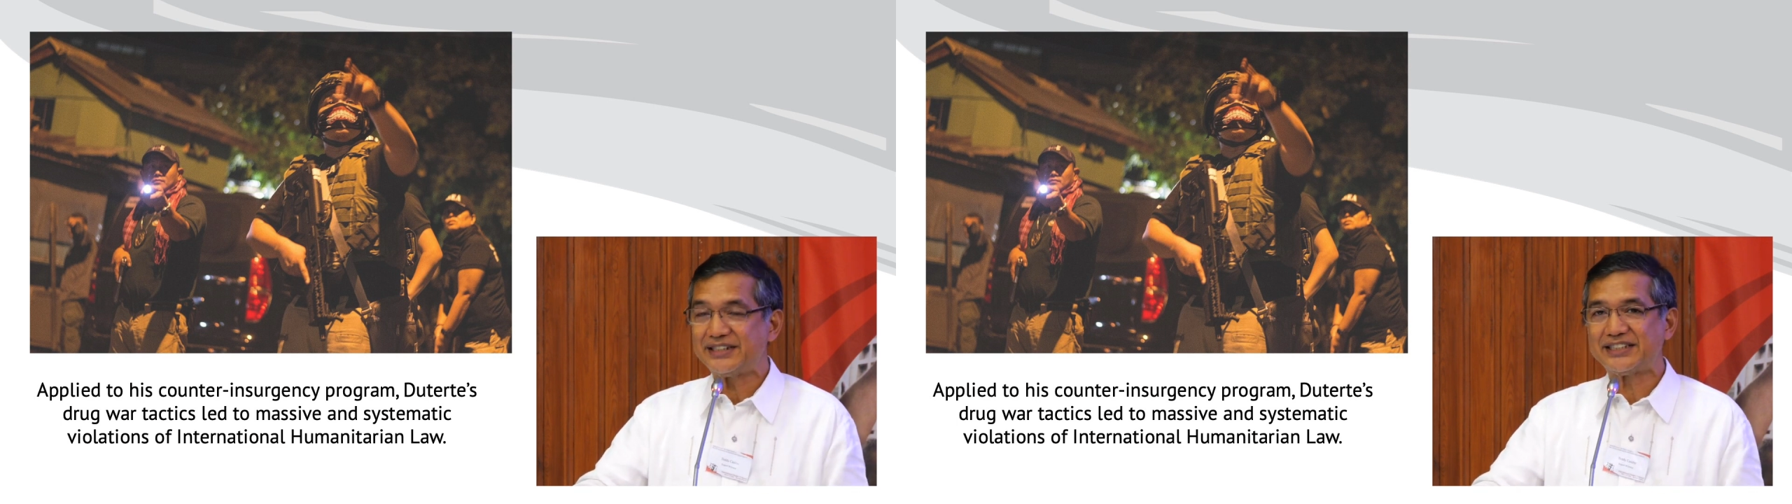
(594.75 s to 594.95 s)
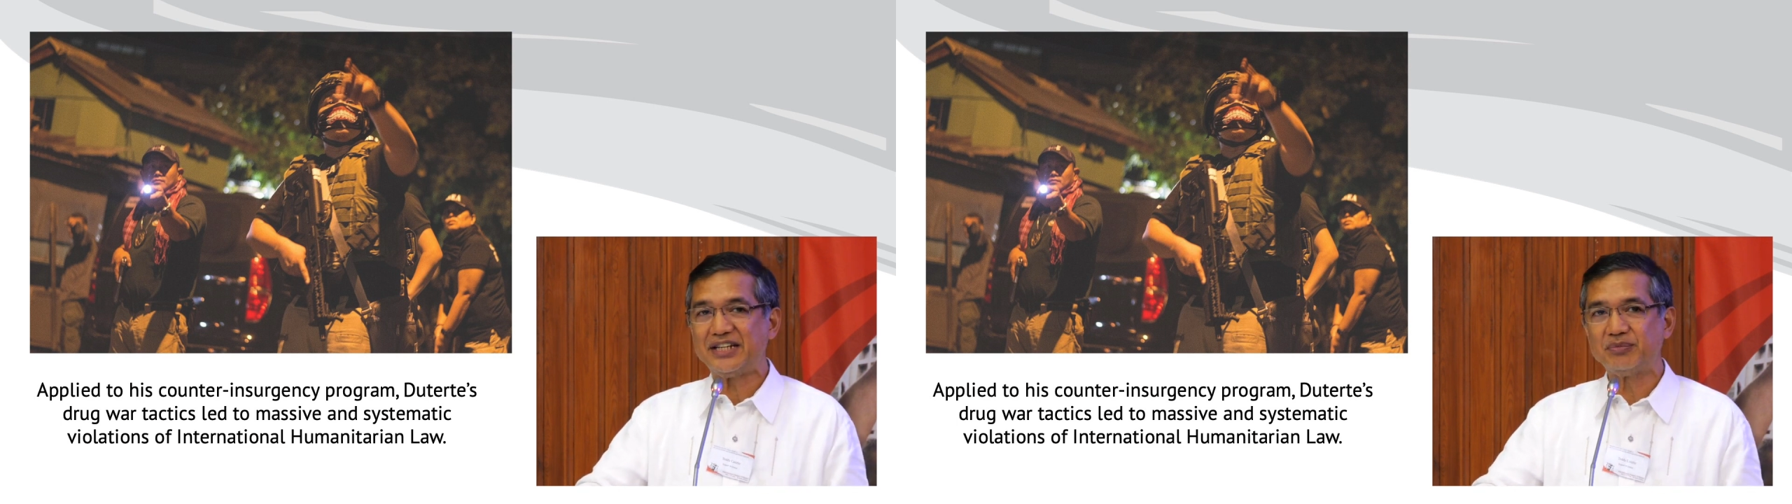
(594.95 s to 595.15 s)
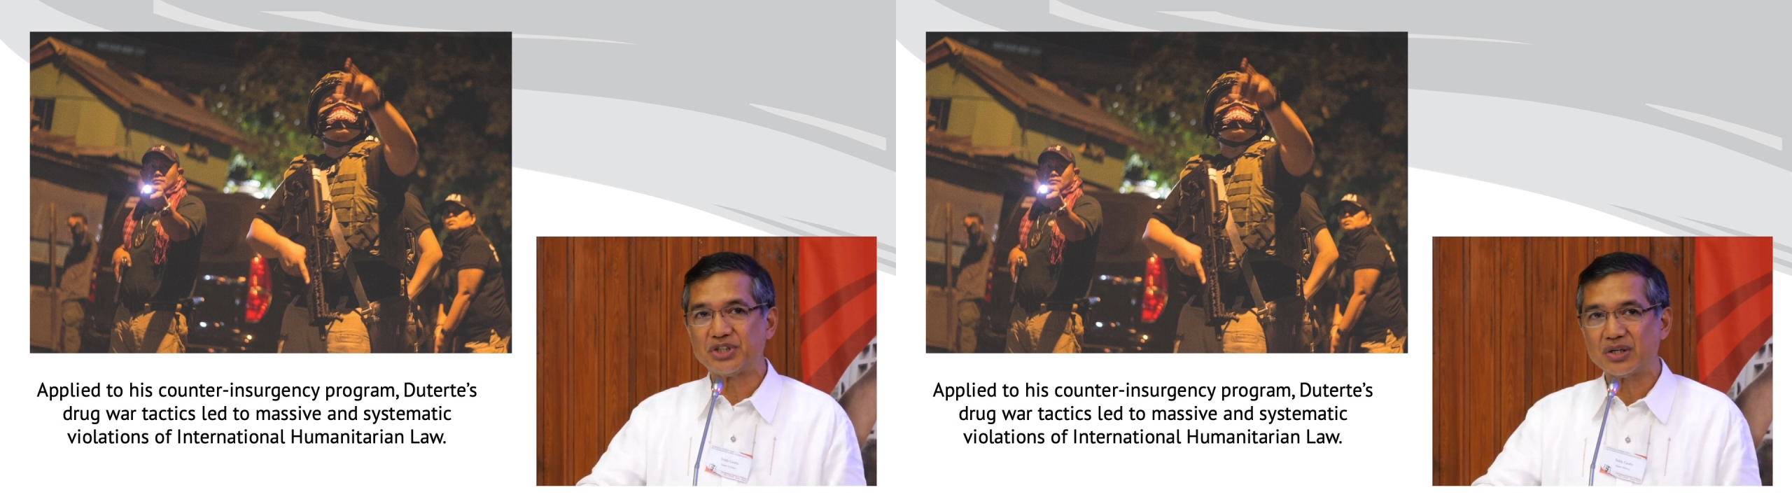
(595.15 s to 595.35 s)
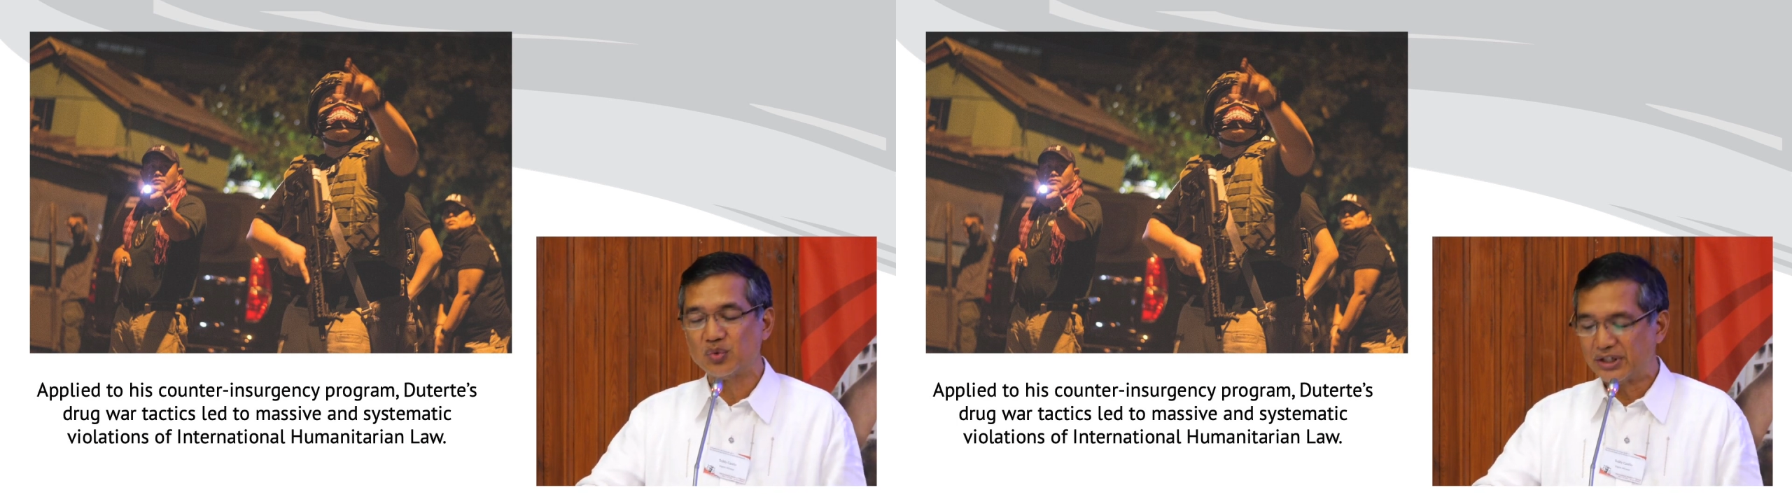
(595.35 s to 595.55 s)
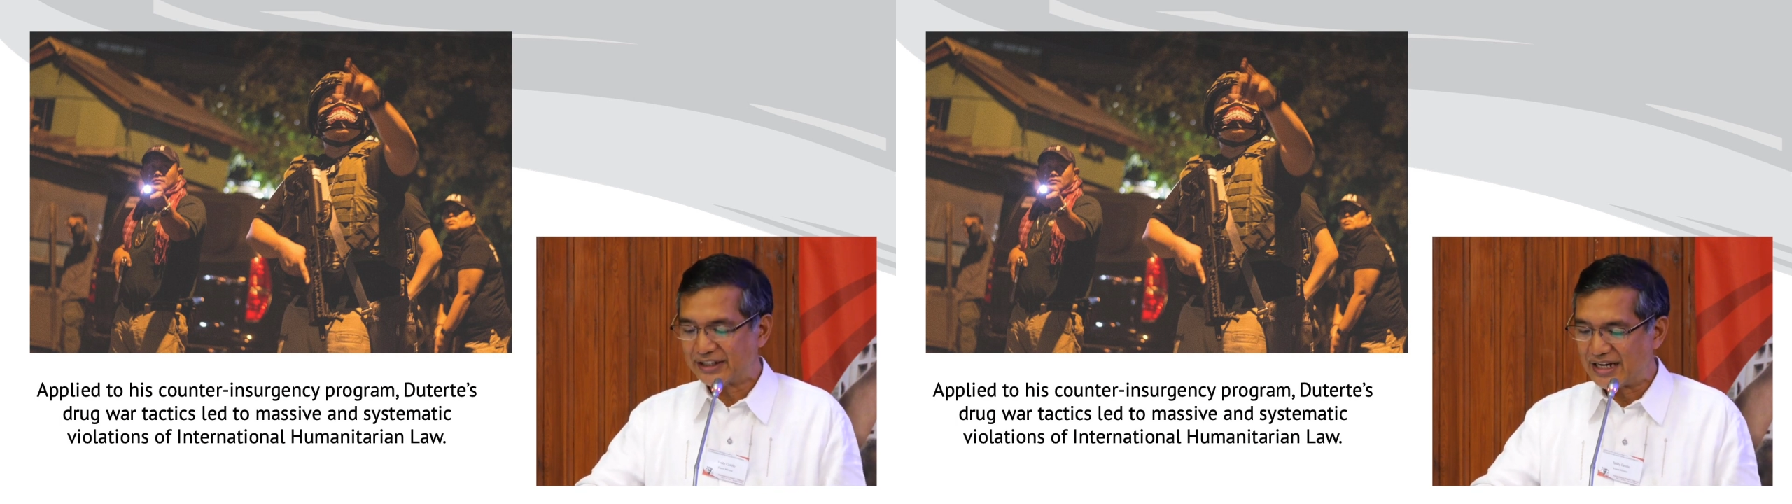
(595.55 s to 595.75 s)
same drug
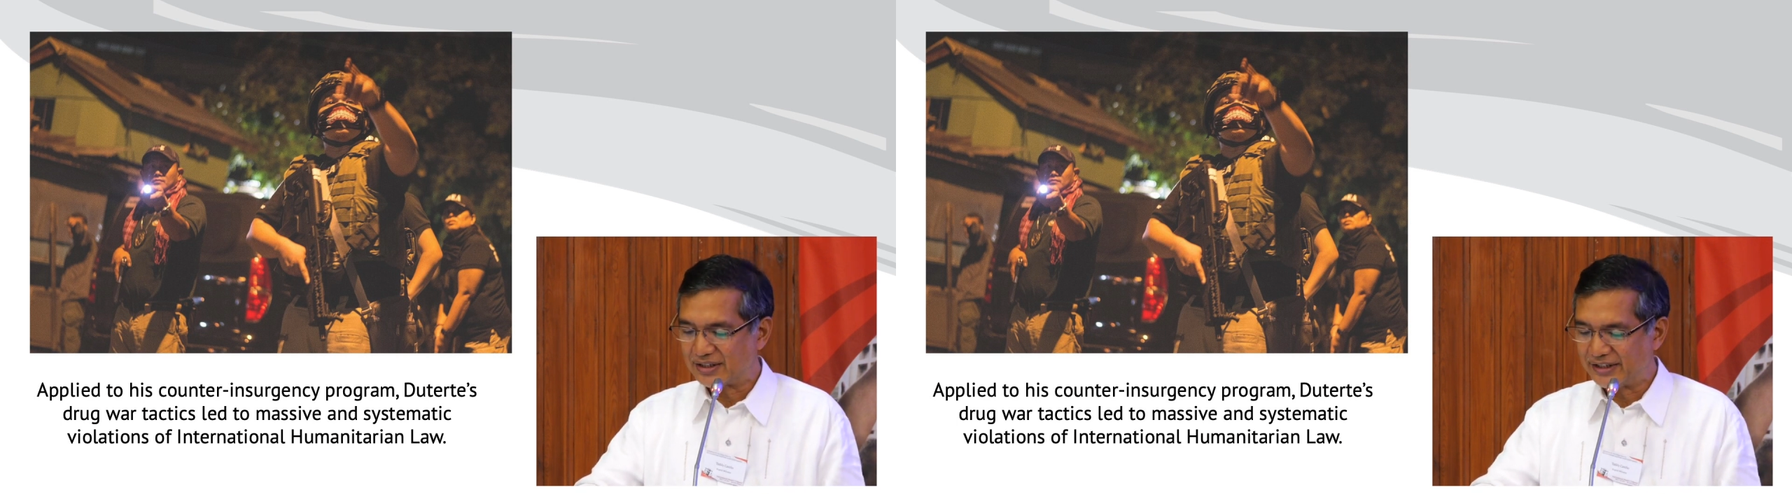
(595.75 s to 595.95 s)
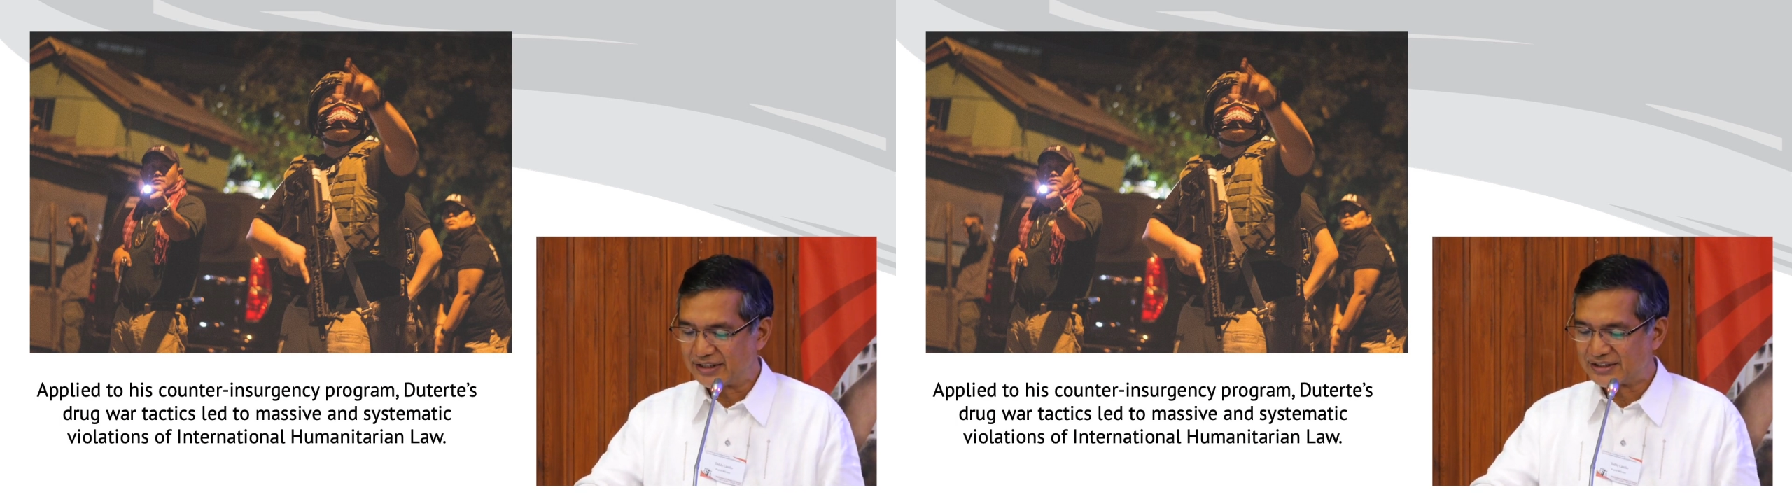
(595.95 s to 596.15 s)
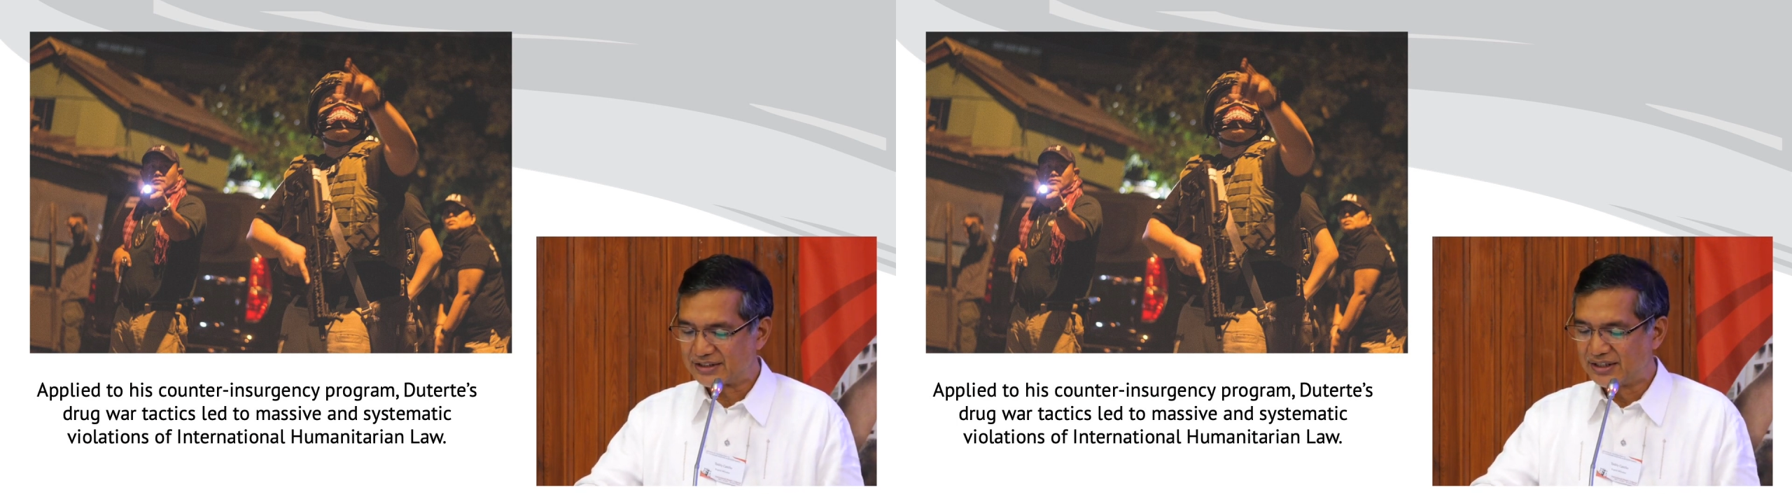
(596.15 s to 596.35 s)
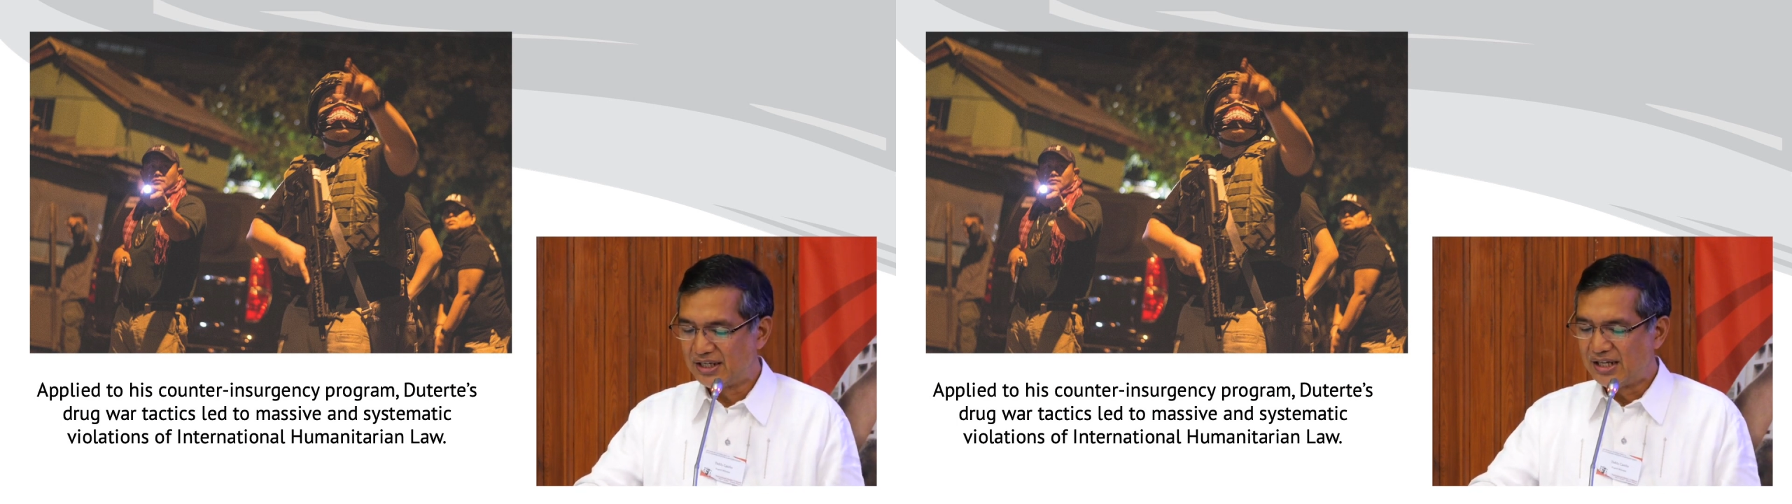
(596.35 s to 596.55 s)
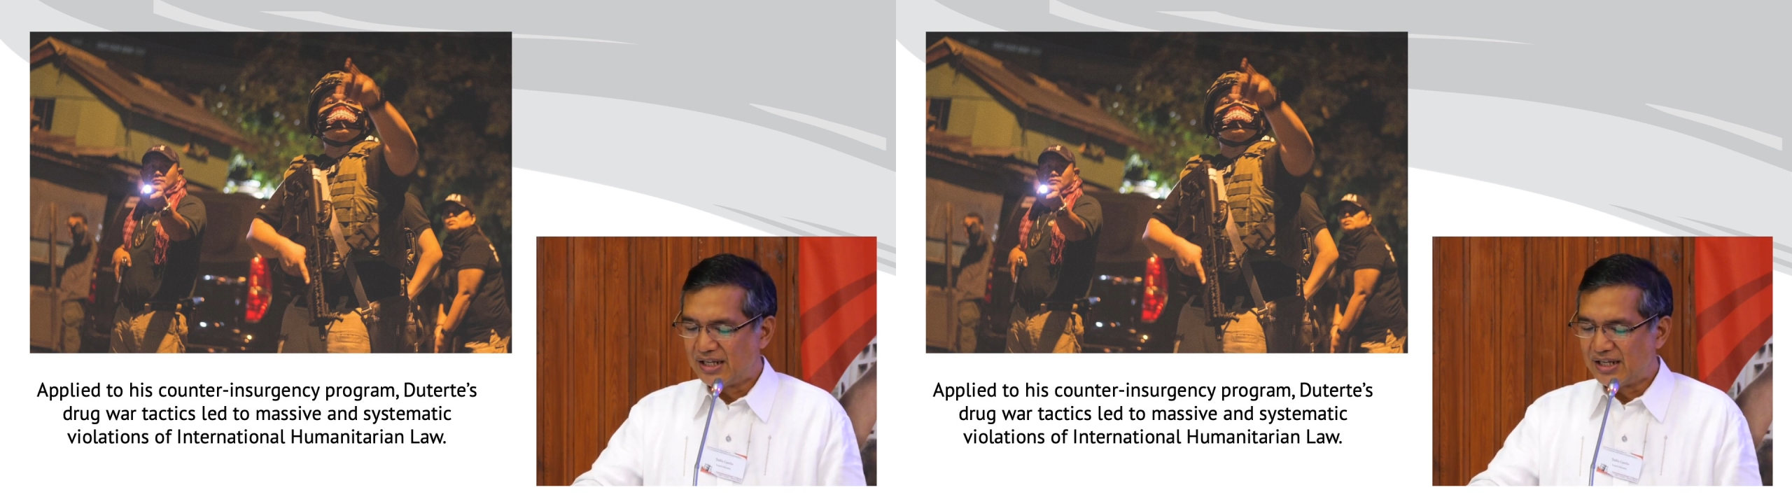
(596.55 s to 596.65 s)
war tactics